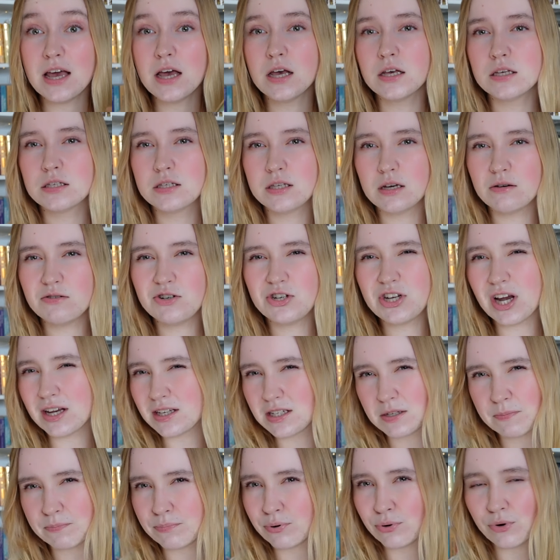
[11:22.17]
So
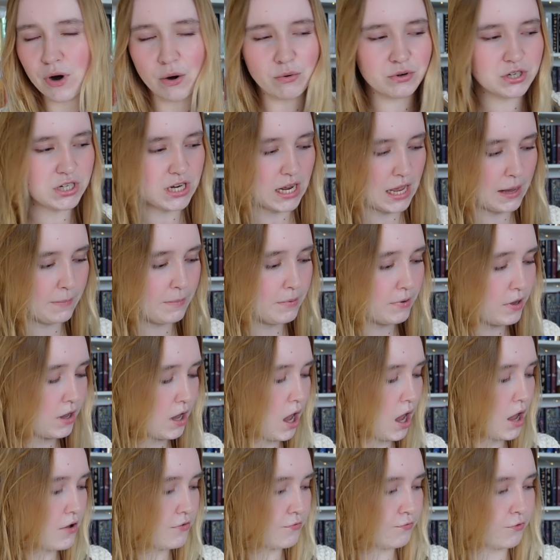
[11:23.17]
just pro tip
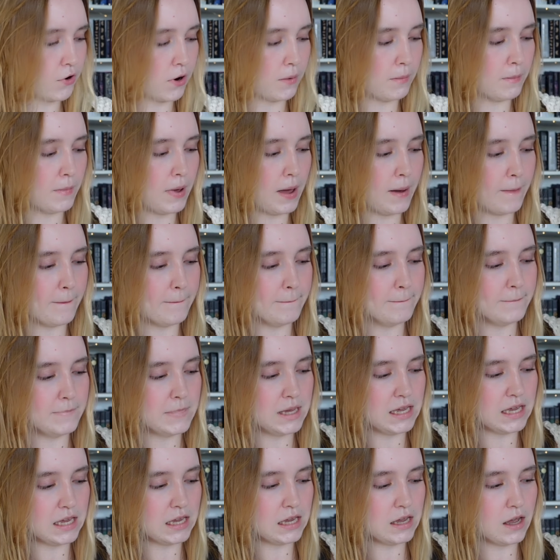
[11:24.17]
from
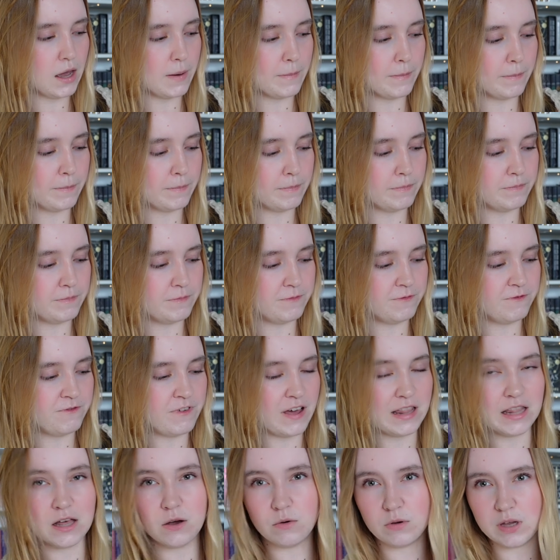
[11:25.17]
me, a
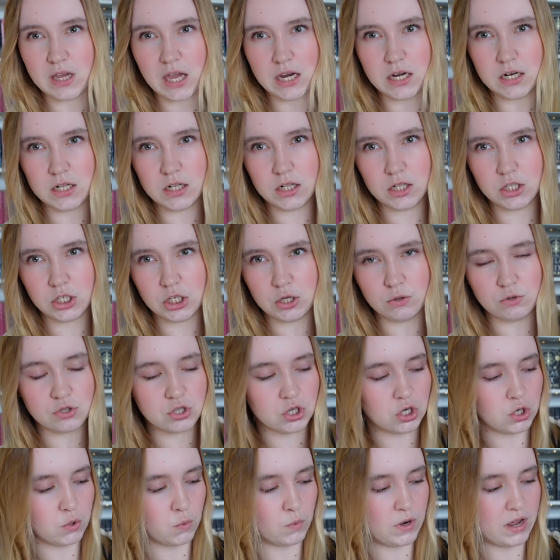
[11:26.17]
fellow Kindle
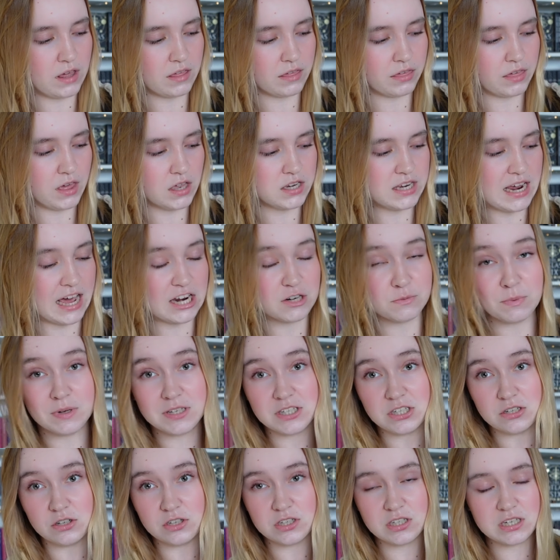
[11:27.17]
user with
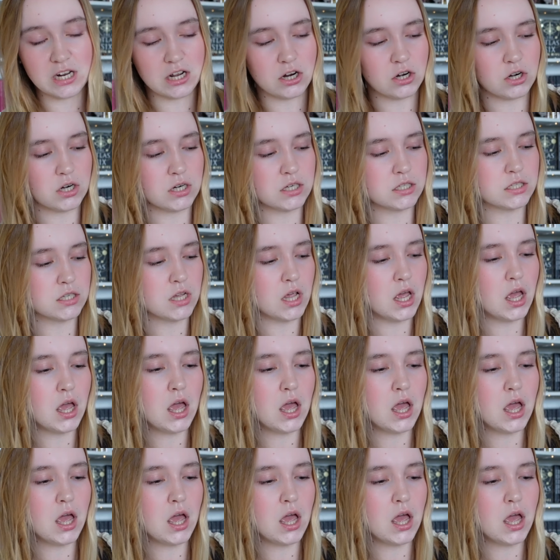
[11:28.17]
attachments to stickers,